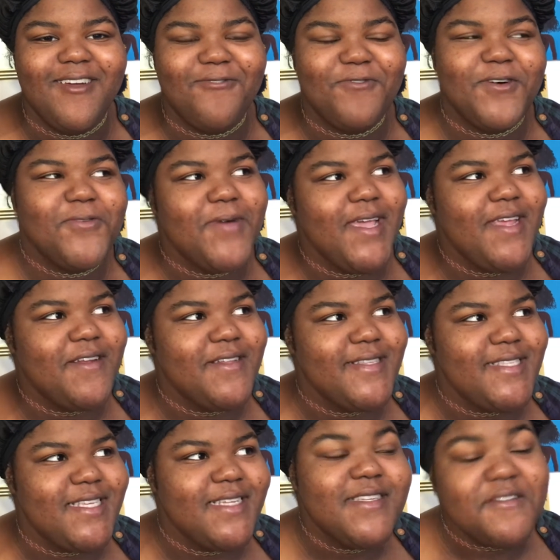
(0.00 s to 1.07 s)
We'll wait
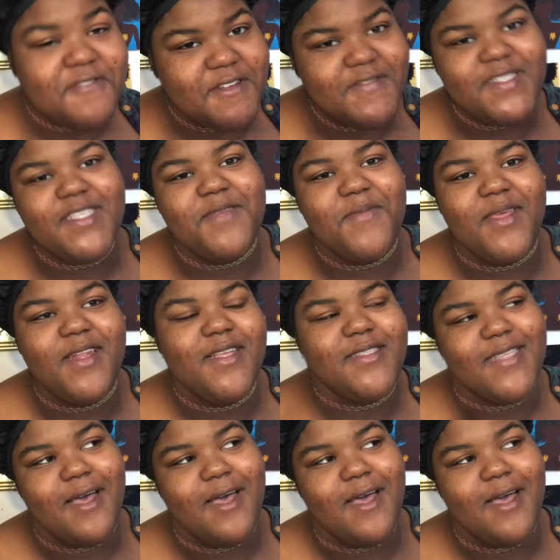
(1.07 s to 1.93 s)
10 to 15 minutes.